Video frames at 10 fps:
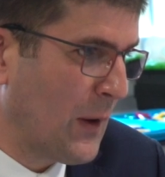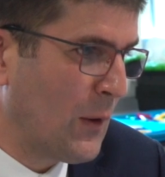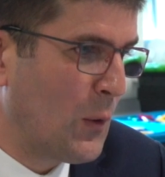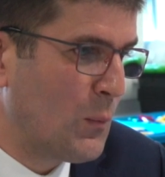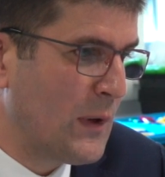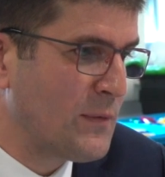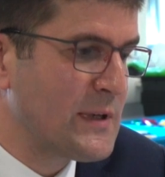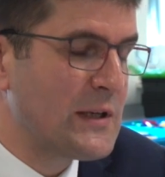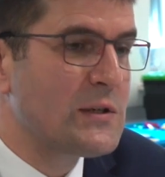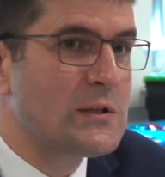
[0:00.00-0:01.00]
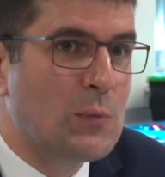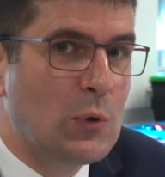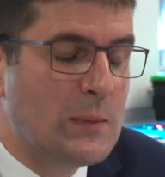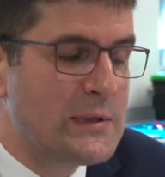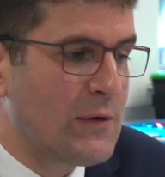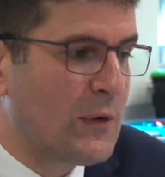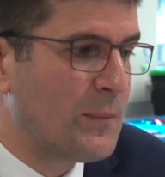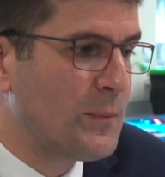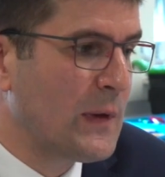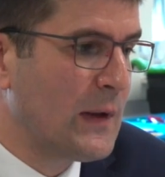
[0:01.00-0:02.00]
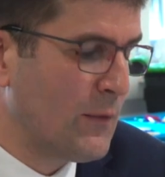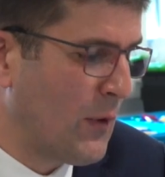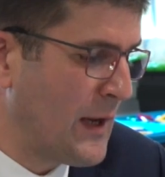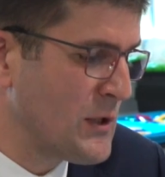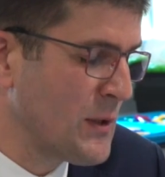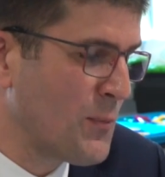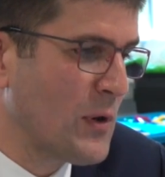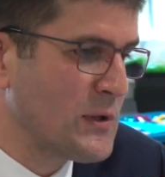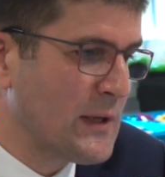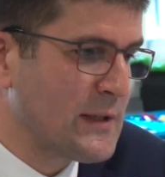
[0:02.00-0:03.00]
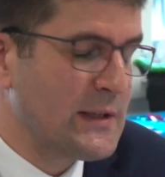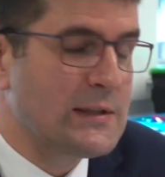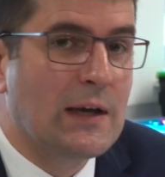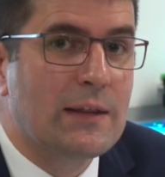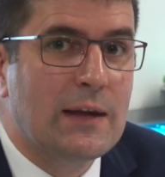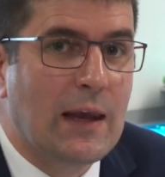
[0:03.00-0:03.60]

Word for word: along with teacher support material for each of the projects inside the